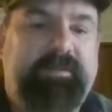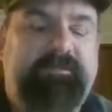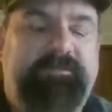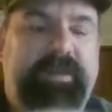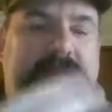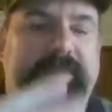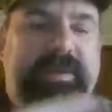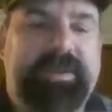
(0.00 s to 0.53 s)

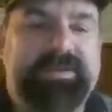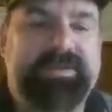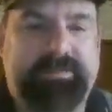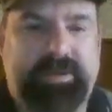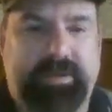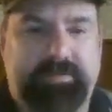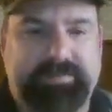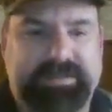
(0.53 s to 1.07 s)
Feminism
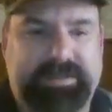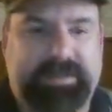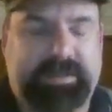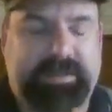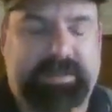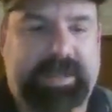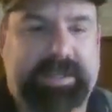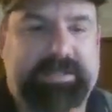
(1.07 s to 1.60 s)
comes in
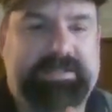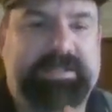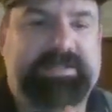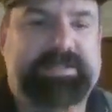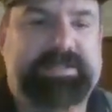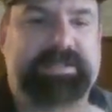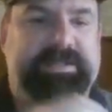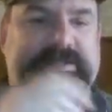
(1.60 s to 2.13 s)
the
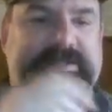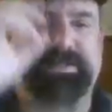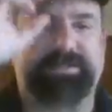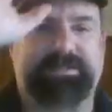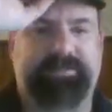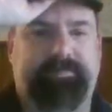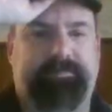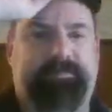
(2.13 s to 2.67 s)
1960s.